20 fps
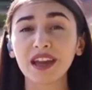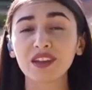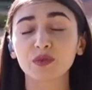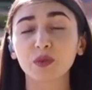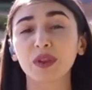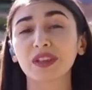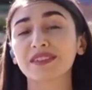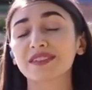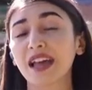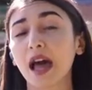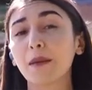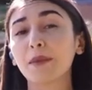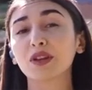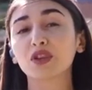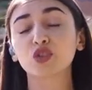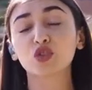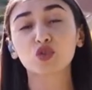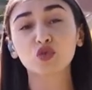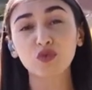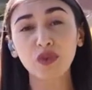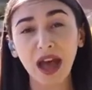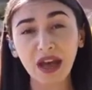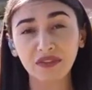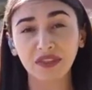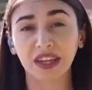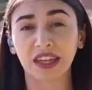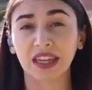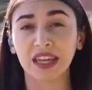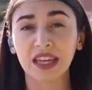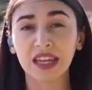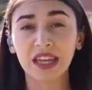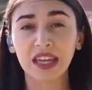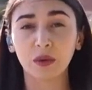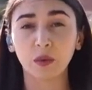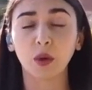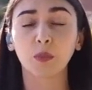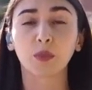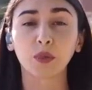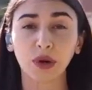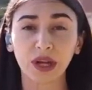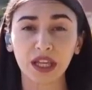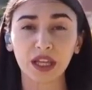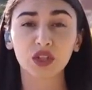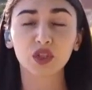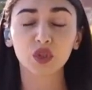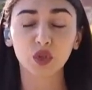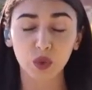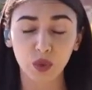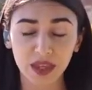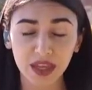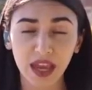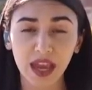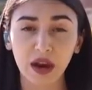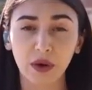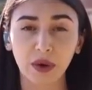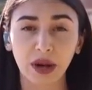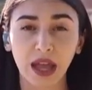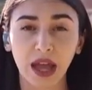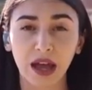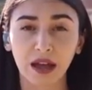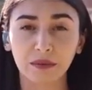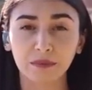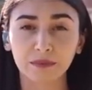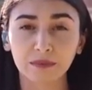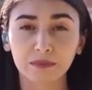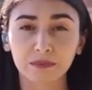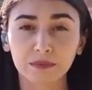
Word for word: as well as how much traffic it will bring to the area.